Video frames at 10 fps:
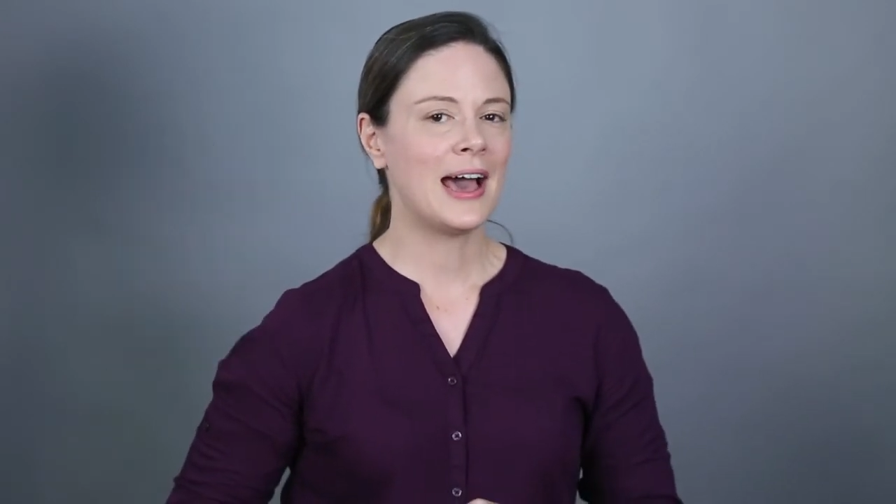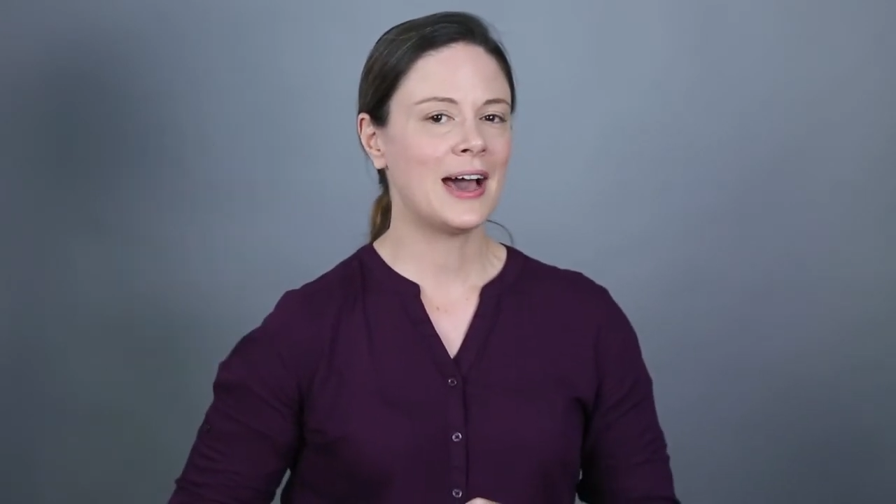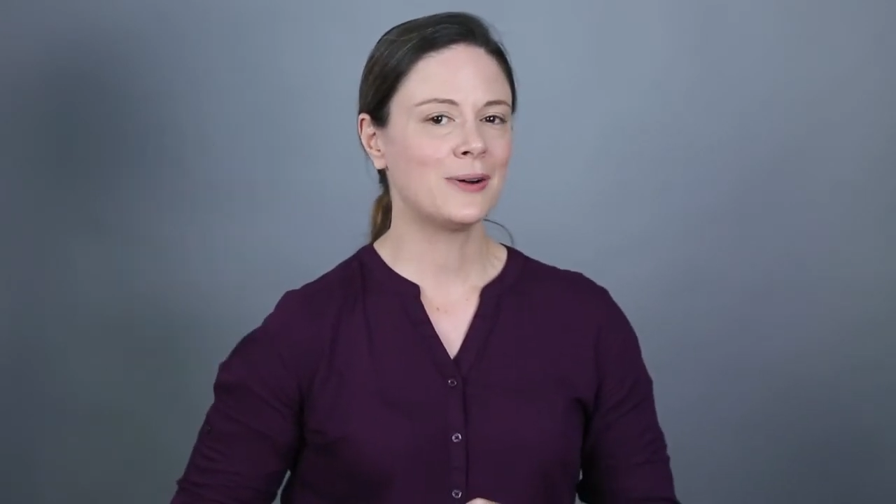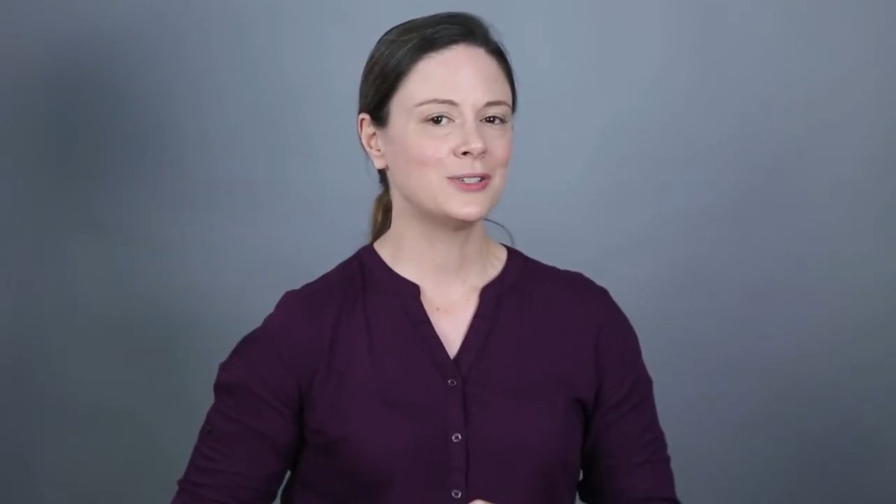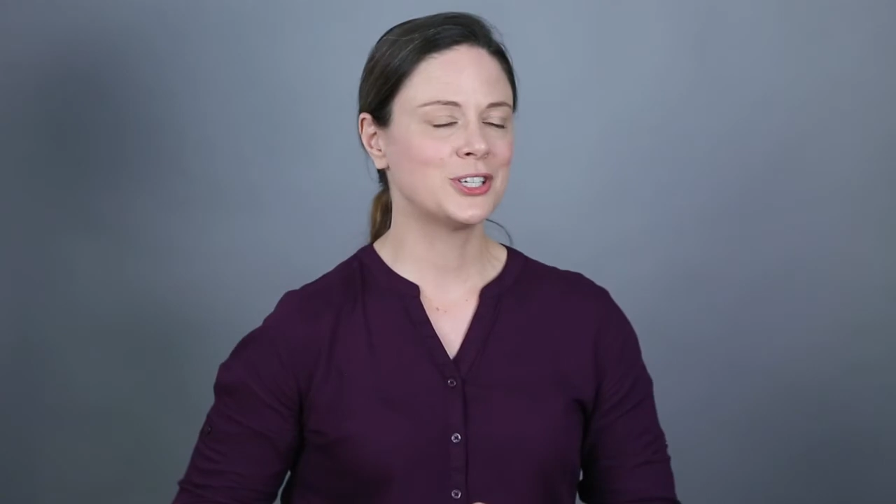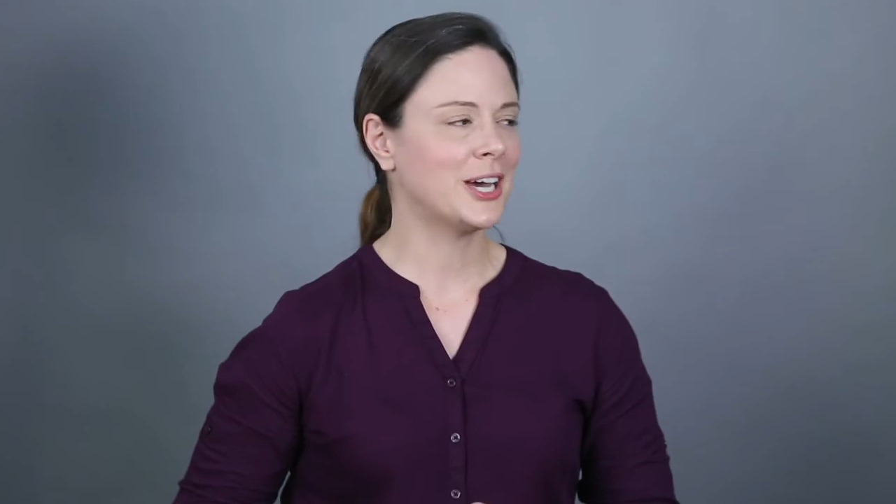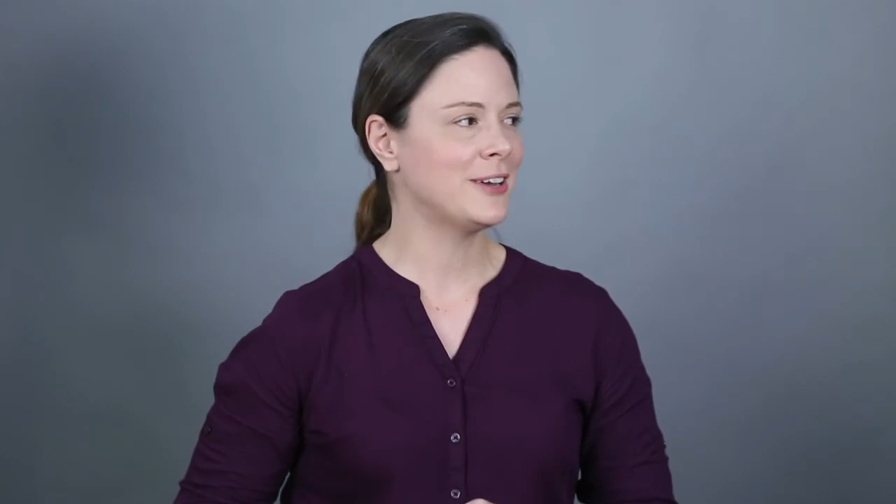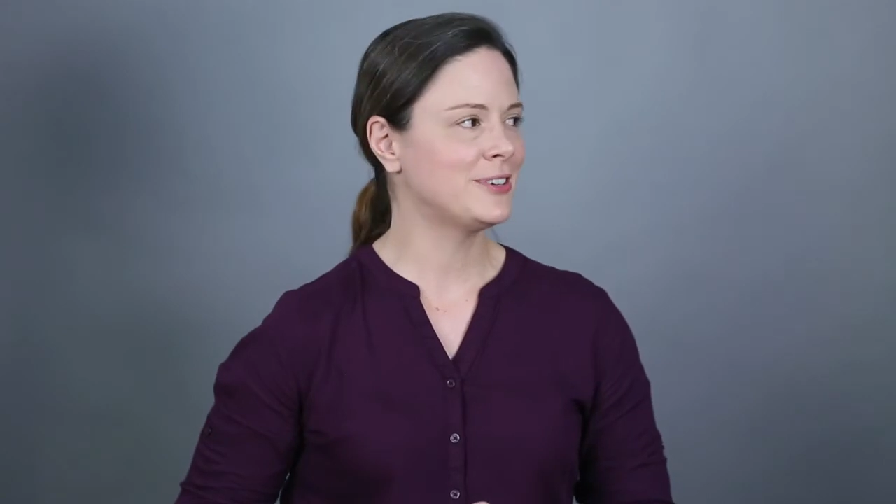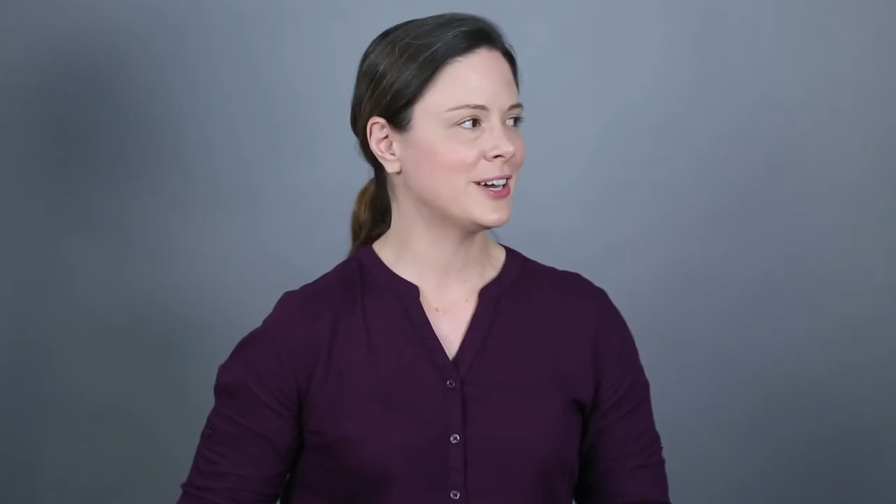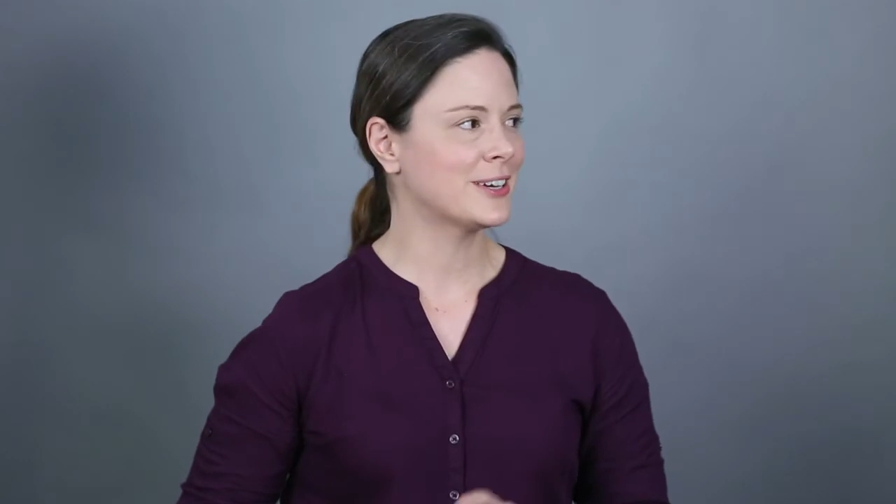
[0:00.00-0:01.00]
how
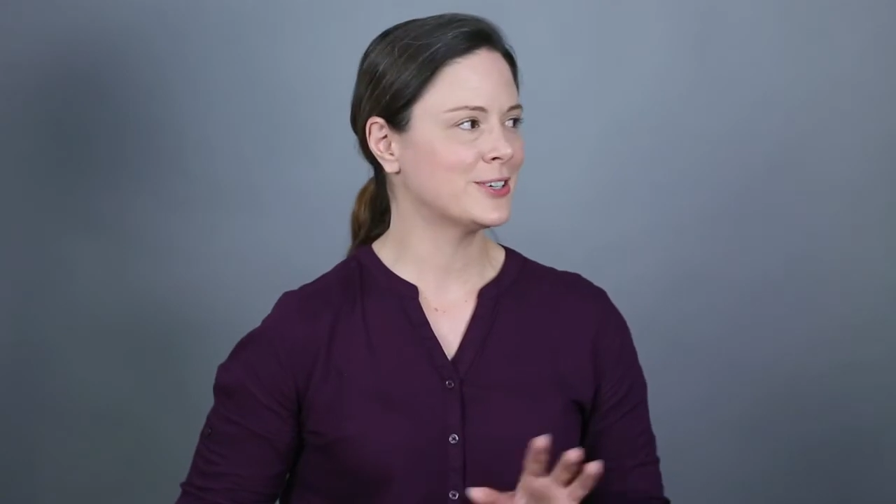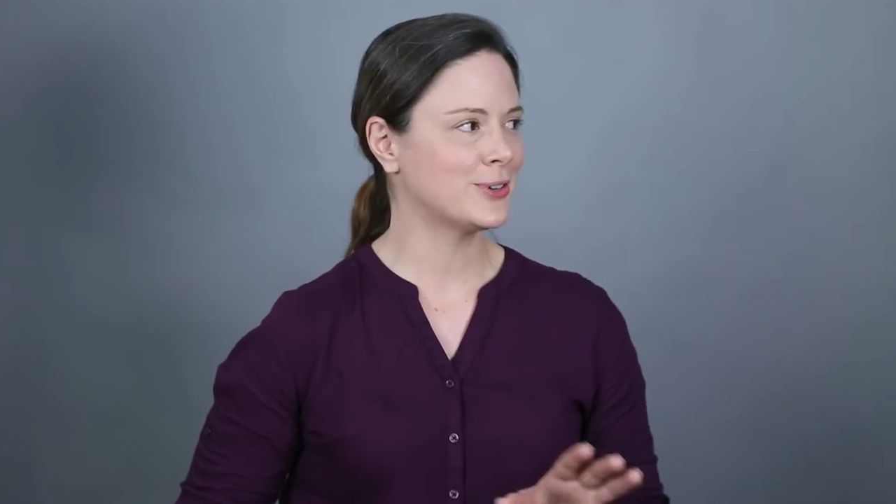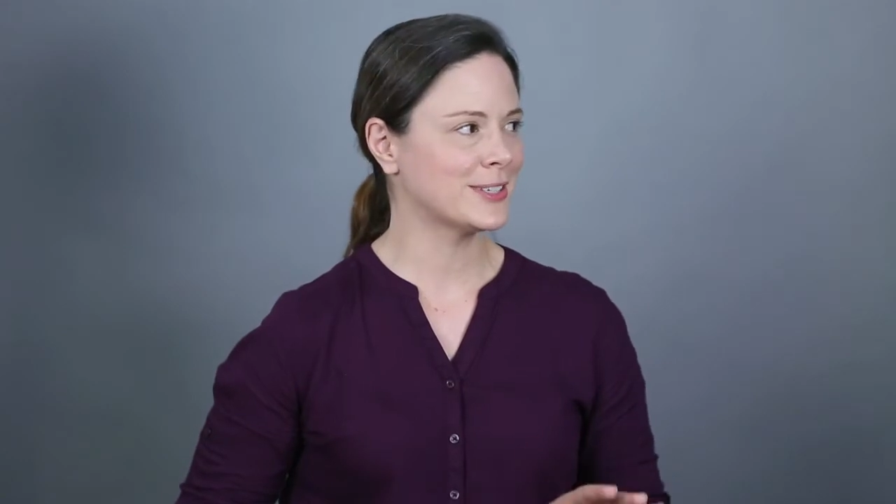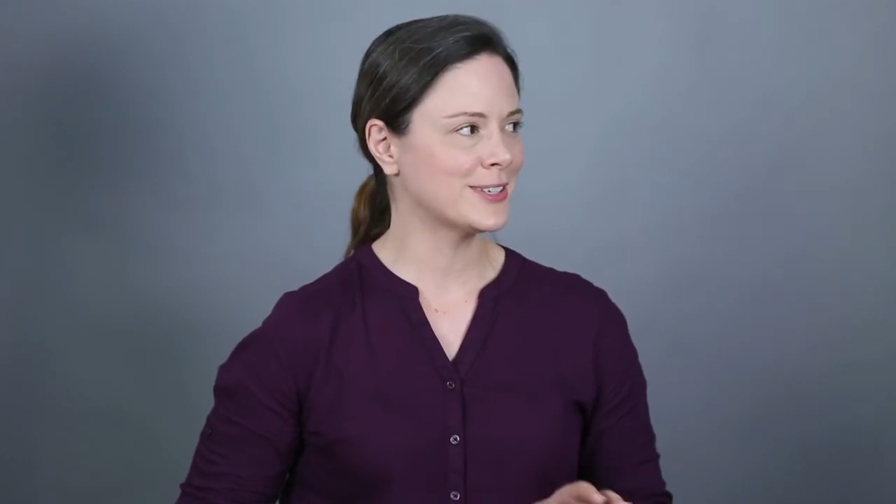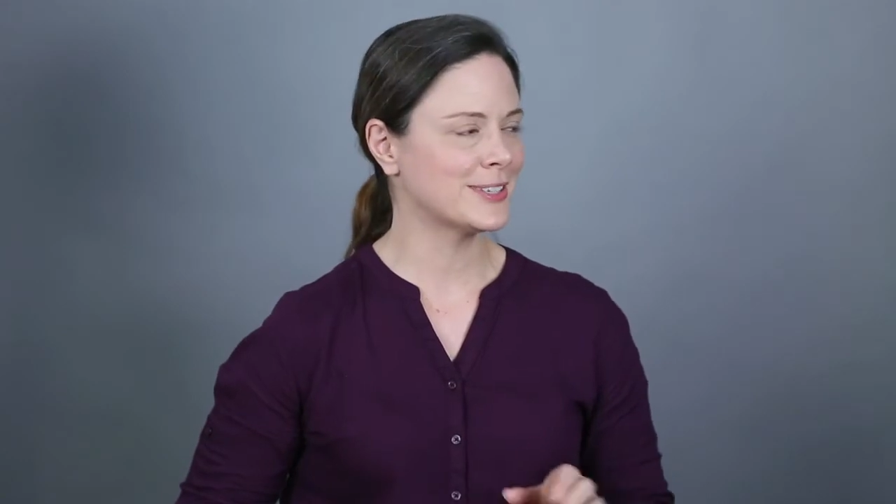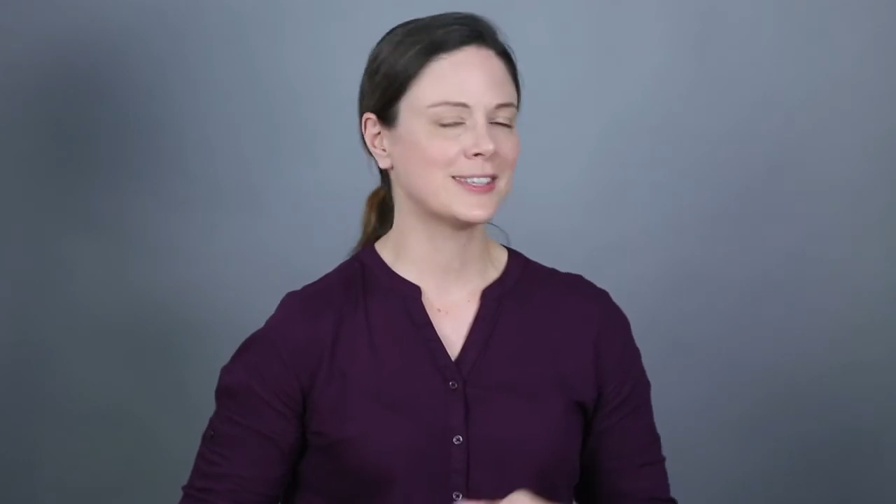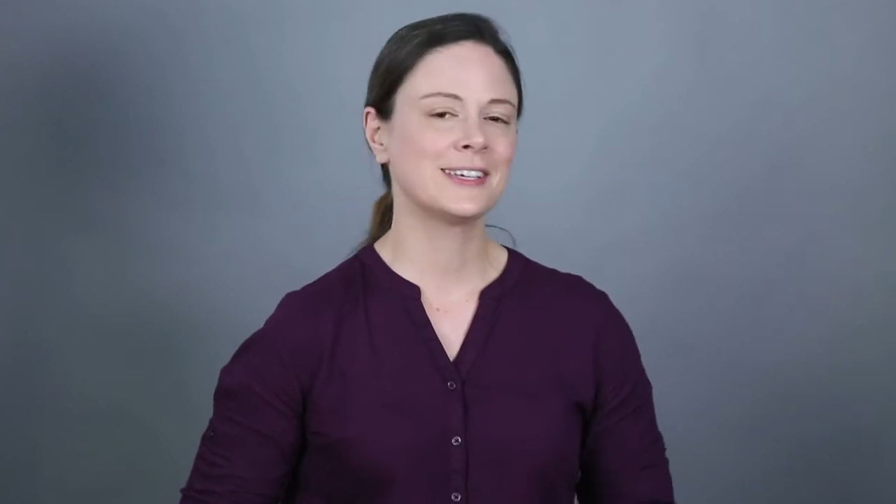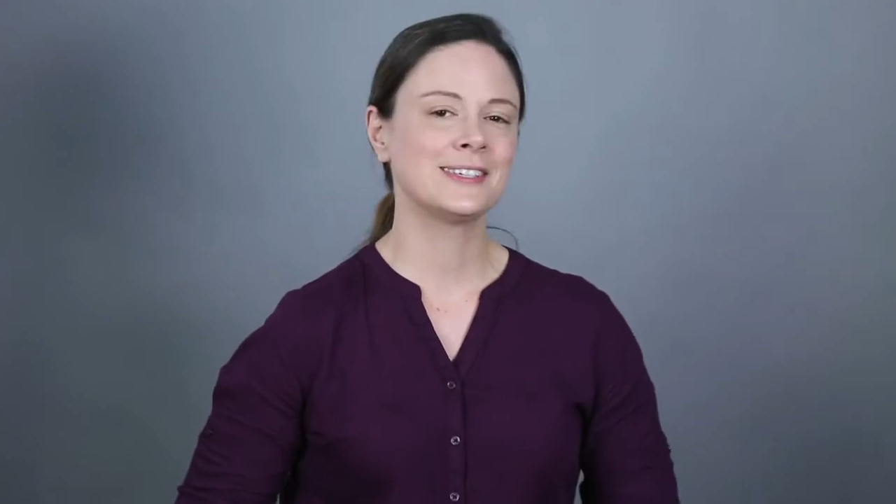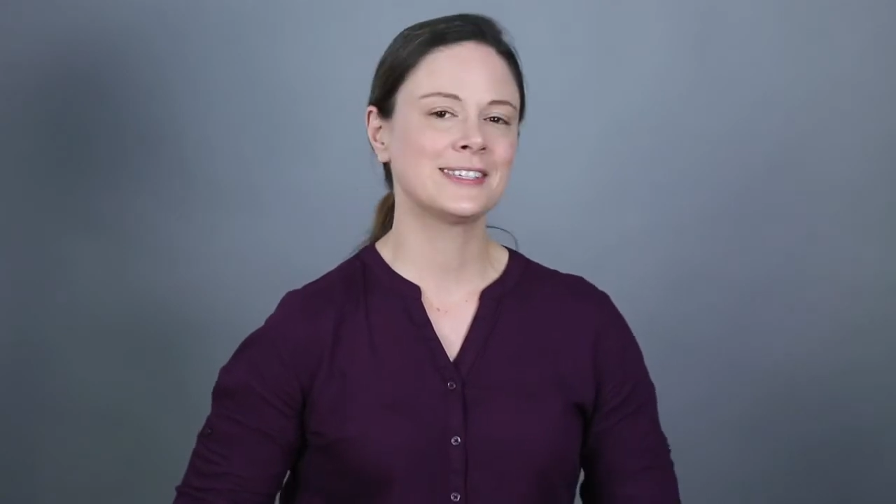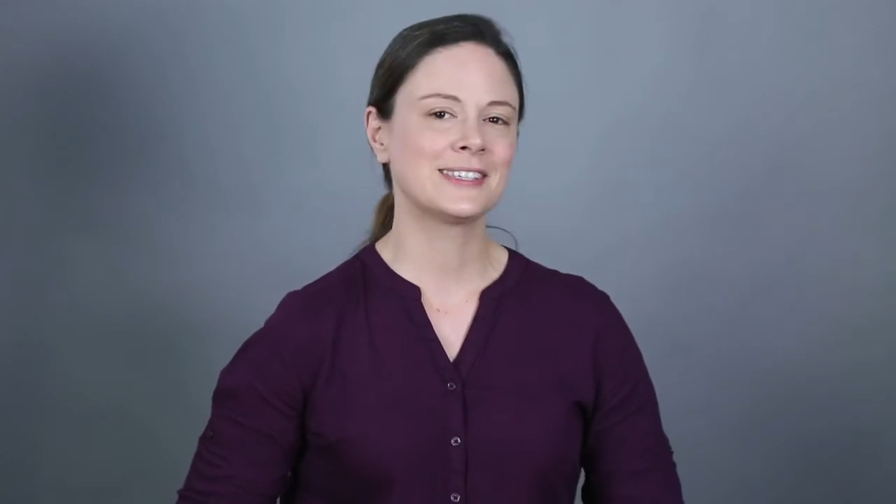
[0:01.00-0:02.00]
Jive Duck addresses
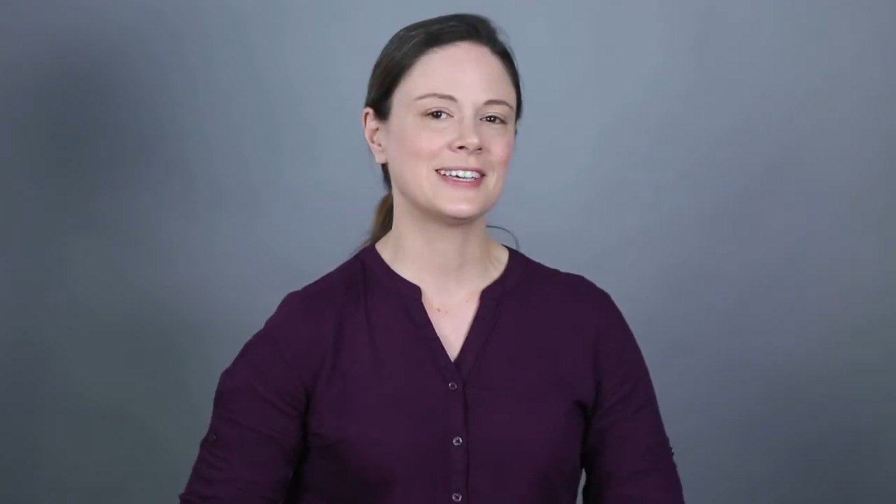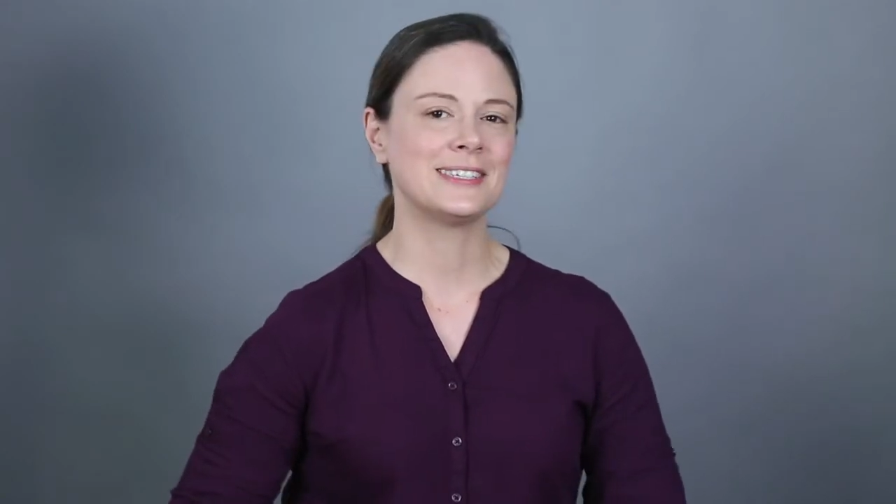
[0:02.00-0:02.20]
these